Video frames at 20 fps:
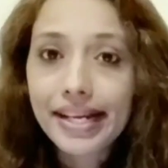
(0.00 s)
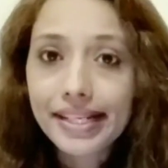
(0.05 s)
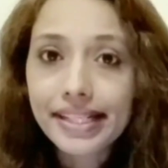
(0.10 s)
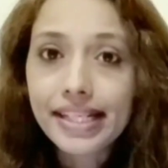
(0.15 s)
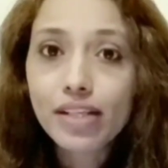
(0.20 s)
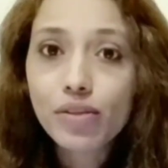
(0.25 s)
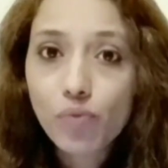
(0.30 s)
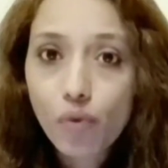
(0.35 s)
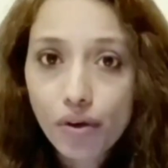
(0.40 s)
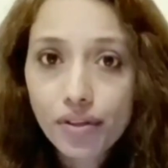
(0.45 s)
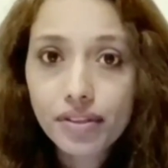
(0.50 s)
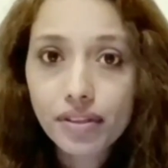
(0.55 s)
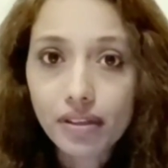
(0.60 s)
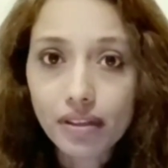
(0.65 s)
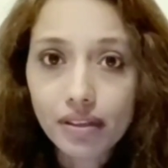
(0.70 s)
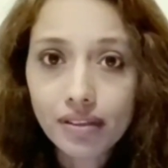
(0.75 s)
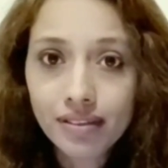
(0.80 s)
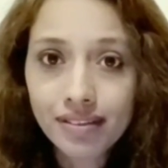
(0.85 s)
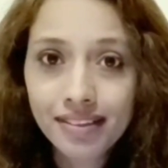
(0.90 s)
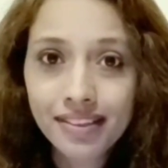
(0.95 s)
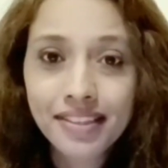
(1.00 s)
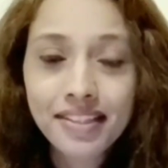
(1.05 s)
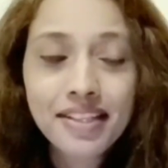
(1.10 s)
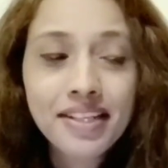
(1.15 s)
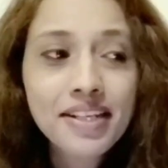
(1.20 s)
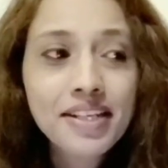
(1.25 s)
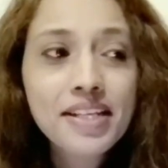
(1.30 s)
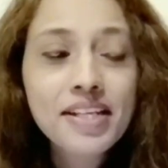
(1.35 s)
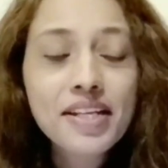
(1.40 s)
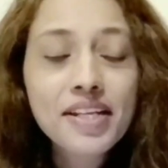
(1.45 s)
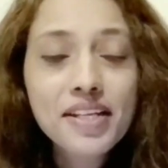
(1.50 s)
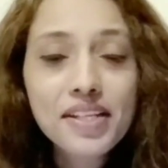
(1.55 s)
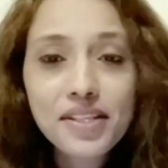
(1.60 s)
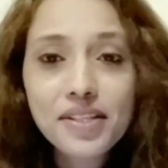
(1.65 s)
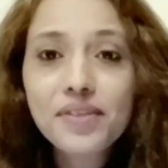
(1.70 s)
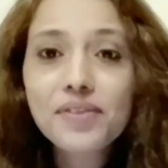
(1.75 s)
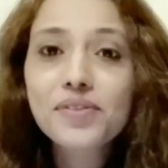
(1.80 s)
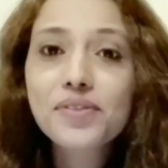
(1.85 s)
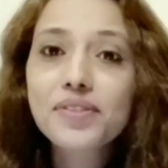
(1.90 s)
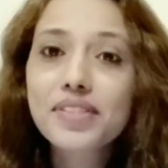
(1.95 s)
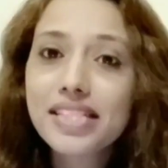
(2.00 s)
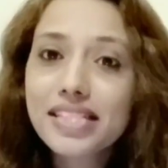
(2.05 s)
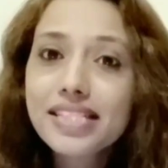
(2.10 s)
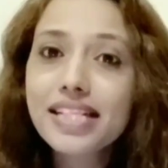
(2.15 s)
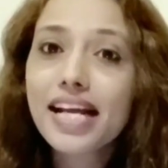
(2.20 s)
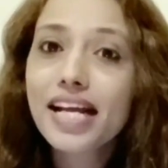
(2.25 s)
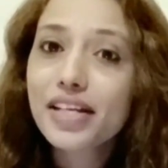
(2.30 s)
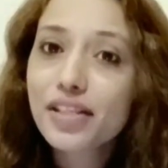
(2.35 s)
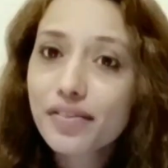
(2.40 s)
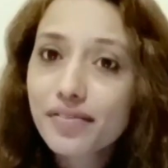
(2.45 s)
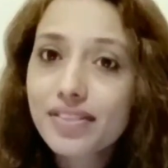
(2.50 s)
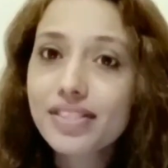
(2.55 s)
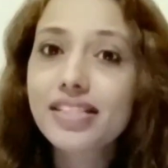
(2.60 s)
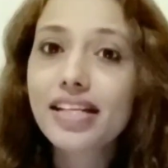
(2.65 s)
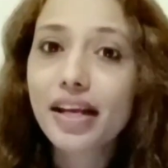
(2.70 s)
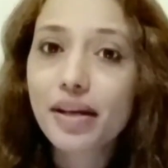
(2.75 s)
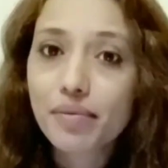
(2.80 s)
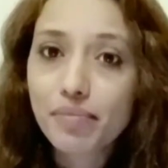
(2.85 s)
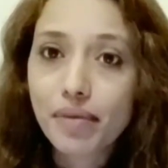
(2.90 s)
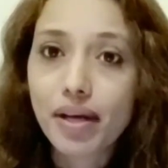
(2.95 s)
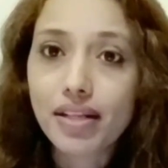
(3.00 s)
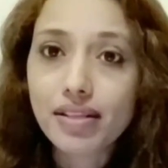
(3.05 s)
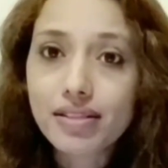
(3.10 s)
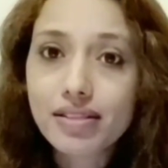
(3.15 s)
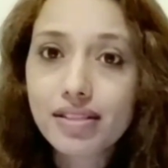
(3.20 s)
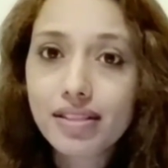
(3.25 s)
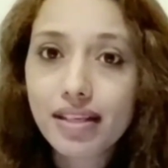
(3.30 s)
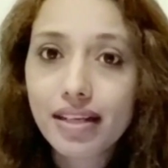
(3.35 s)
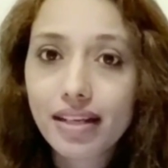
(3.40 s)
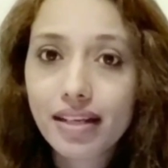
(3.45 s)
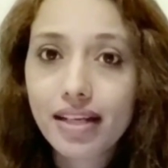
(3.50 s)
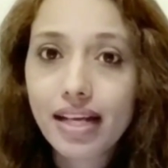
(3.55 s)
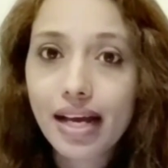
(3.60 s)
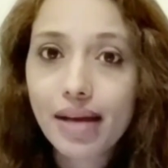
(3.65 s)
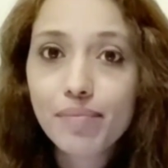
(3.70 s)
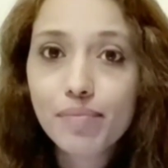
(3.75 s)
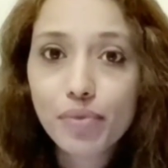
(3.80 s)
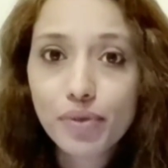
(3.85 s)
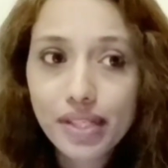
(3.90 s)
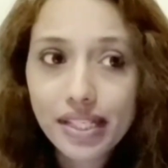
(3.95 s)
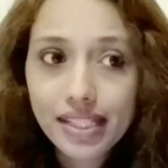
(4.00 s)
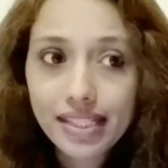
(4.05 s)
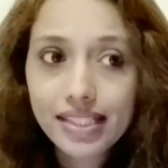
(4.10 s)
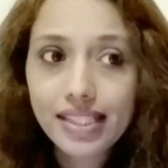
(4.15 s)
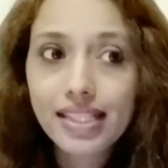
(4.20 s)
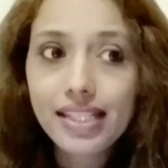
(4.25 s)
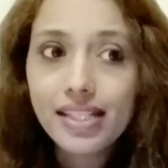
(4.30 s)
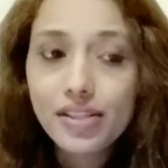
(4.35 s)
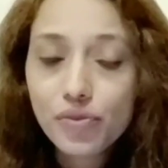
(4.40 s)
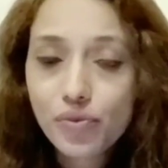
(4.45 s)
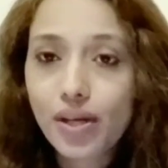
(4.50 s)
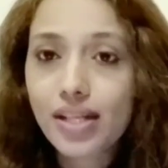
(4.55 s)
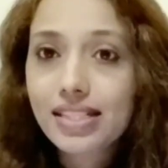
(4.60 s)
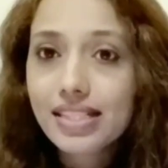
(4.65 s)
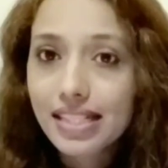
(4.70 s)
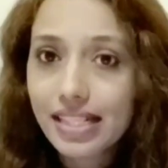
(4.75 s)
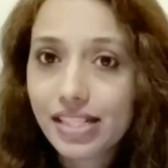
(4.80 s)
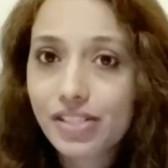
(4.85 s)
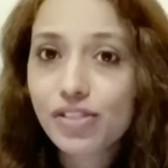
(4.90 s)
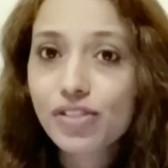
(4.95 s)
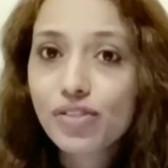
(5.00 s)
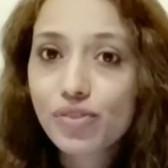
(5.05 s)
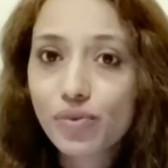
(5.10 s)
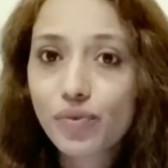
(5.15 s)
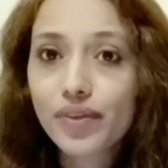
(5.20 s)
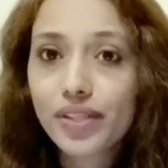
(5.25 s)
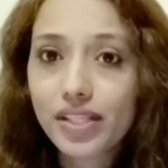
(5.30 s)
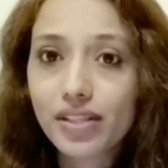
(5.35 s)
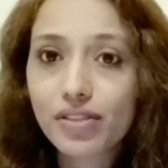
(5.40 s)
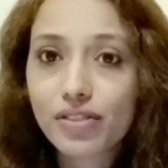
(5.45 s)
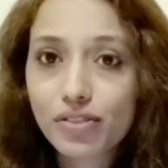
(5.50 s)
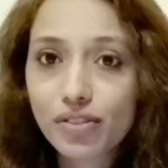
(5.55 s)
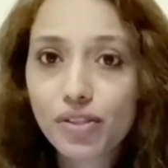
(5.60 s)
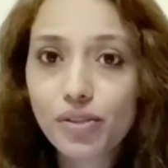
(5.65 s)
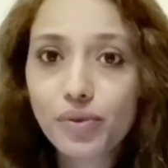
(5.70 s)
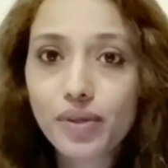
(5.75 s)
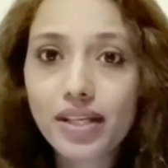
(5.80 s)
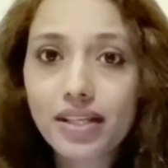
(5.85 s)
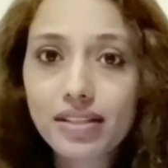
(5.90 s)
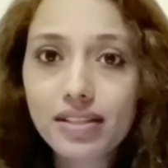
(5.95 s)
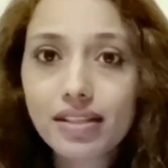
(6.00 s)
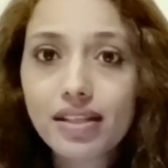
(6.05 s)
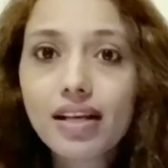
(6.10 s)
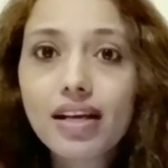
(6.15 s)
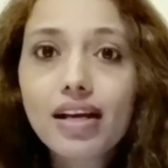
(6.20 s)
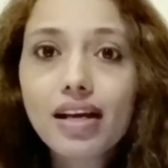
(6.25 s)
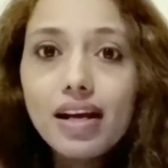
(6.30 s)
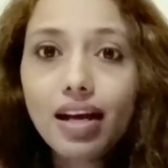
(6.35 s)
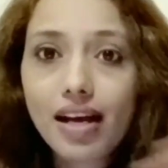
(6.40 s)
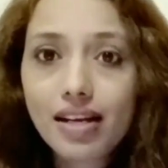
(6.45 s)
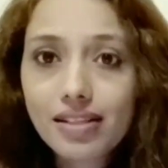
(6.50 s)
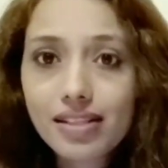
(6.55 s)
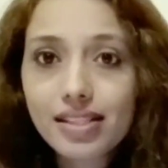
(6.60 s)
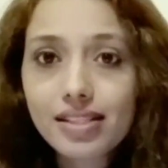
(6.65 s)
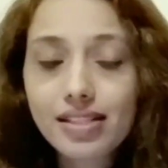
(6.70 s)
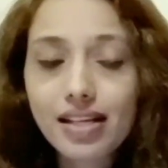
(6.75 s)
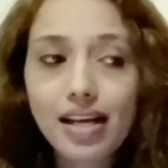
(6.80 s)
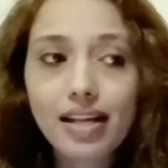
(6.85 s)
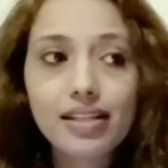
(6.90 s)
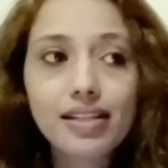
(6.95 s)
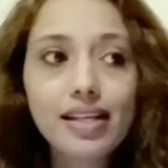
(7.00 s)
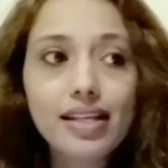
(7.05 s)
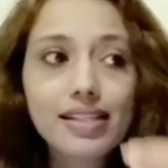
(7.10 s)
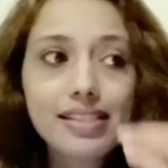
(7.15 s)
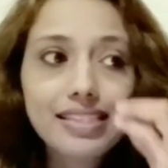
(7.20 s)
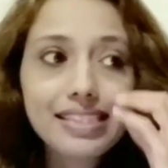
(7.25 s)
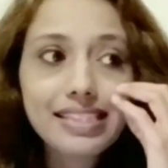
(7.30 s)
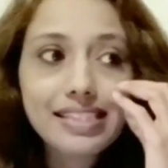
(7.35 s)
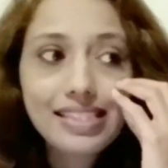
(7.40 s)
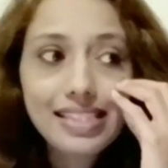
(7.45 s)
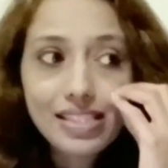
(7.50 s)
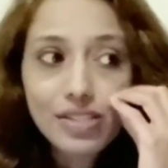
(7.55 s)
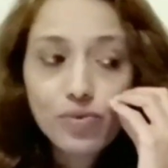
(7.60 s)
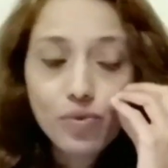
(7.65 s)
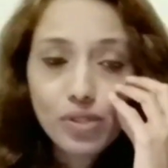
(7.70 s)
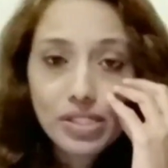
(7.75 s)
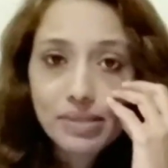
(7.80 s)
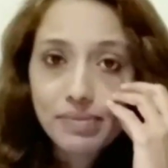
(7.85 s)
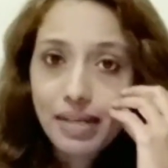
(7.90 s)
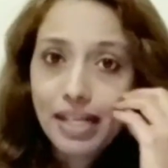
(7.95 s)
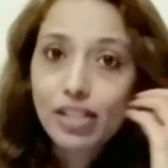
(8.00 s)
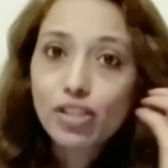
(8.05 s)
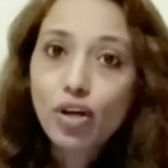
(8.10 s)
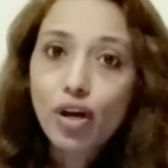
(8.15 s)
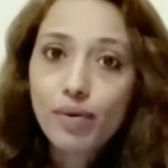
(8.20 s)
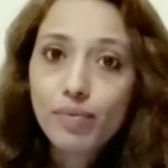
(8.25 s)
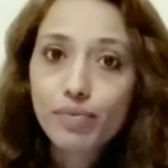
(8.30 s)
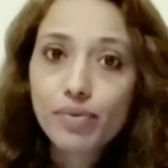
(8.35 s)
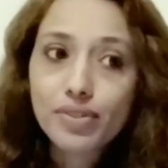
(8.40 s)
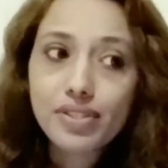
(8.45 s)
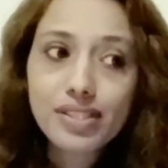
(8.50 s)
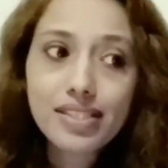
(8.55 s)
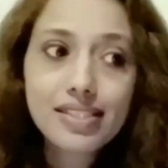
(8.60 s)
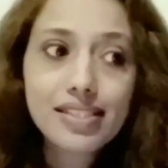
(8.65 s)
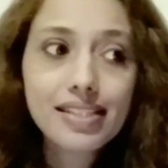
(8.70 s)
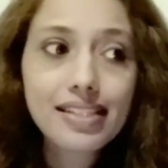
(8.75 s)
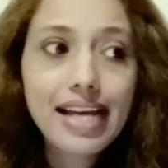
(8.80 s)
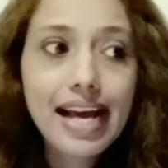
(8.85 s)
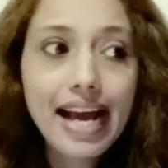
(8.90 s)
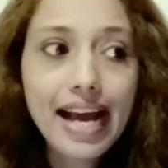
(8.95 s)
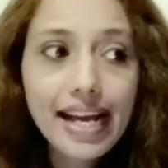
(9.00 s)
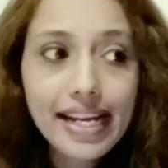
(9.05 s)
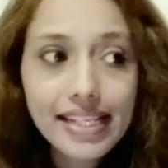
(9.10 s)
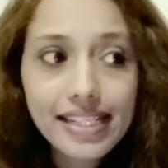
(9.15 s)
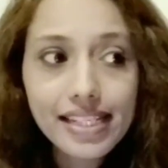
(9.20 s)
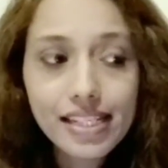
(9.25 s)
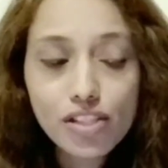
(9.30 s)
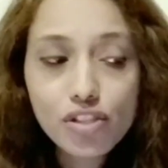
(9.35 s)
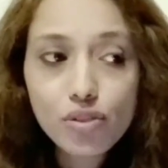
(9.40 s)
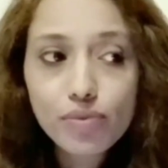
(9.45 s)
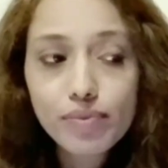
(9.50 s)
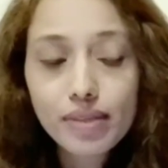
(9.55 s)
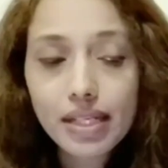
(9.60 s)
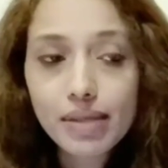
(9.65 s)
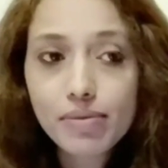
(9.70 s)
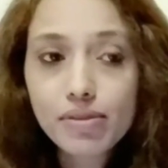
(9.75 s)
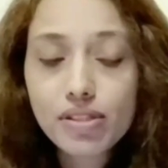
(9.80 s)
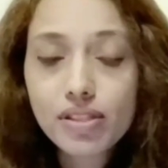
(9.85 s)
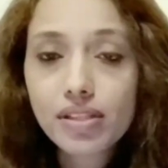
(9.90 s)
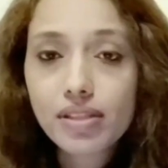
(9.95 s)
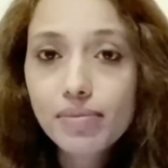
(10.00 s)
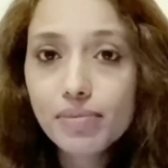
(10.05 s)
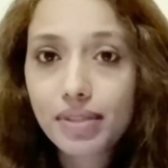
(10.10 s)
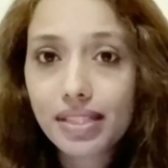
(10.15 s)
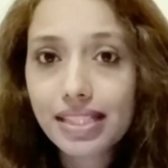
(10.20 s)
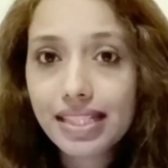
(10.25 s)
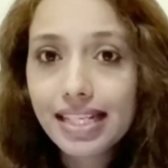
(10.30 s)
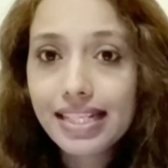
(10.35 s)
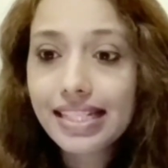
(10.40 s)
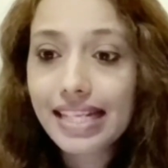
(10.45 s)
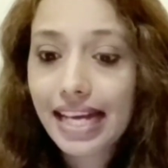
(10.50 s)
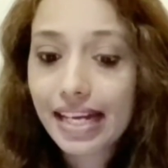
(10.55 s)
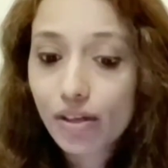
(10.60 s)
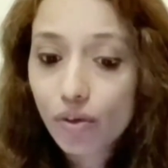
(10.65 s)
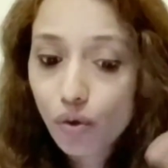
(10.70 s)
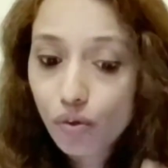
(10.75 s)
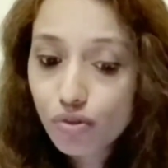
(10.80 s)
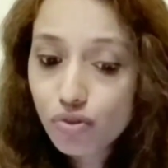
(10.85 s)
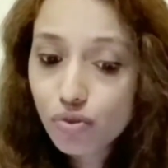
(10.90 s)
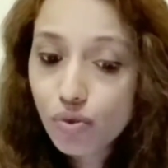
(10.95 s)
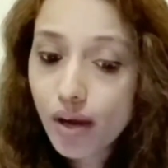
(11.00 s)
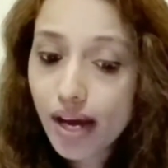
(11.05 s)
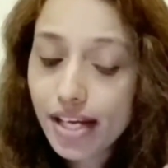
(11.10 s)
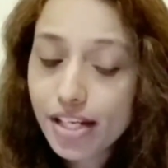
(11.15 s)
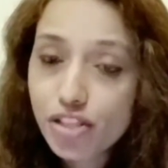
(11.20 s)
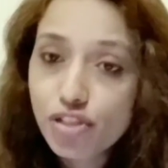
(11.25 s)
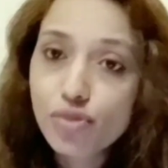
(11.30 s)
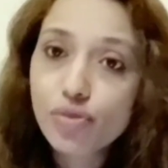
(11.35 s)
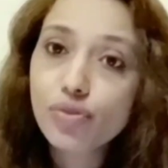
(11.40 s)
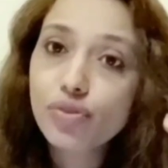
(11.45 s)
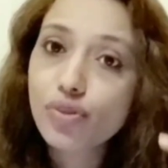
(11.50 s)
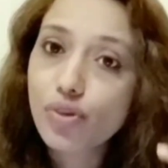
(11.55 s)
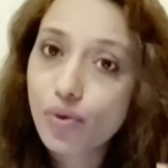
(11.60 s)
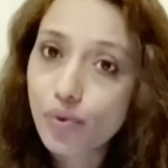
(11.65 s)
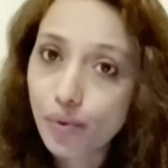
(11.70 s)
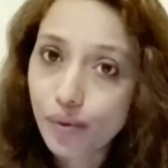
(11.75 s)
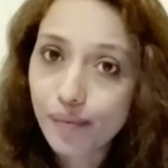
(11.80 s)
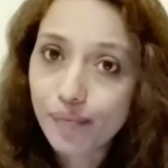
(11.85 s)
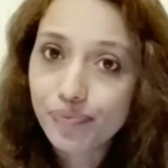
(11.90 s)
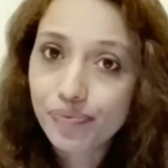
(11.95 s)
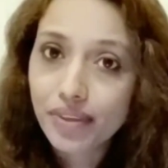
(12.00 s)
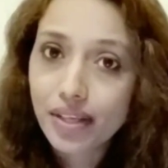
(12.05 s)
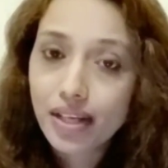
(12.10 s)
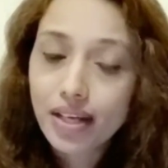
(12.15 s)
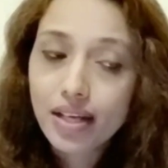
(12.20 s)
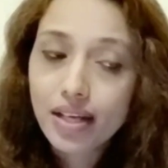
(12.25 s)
I need water. You know, so these kind of statements, I'm putting the translations over here so you can understand that this was my thought process, that I need to be able to communicate, and also I should know